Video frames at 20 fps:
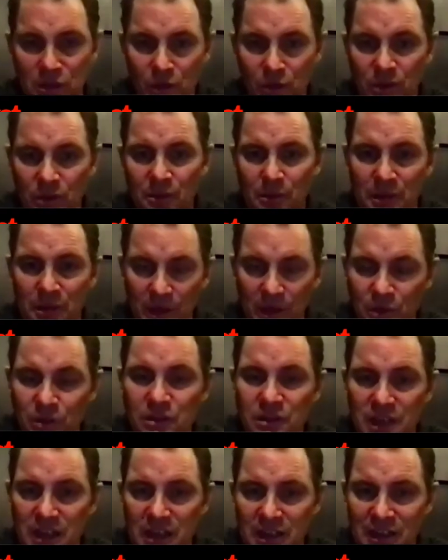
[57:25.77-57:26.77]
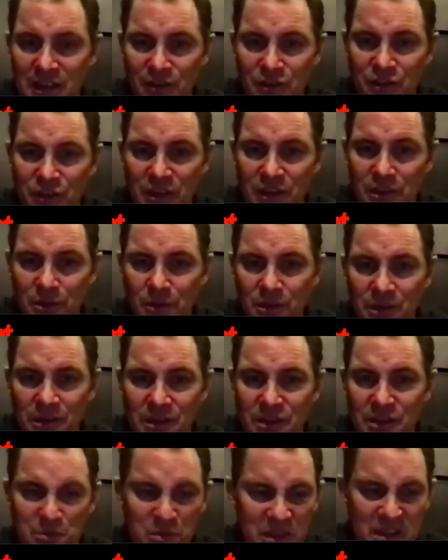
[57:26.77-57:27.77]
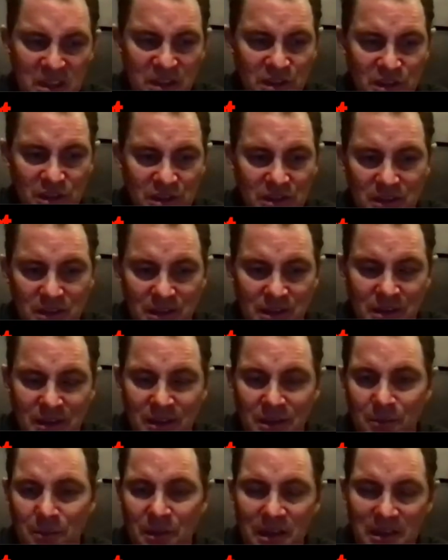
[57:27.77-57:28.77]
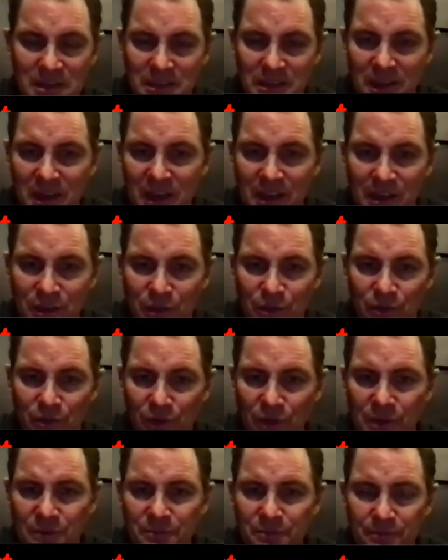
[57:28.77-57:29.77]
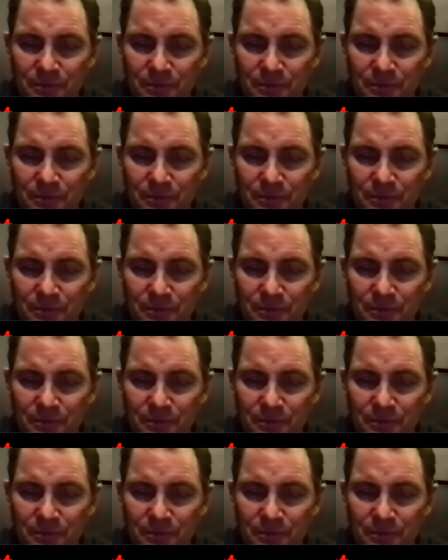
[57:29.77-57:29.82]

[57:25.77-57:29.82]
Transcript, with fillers: know him and understand how genuine he is, but he's just an amazing guy and a good friend.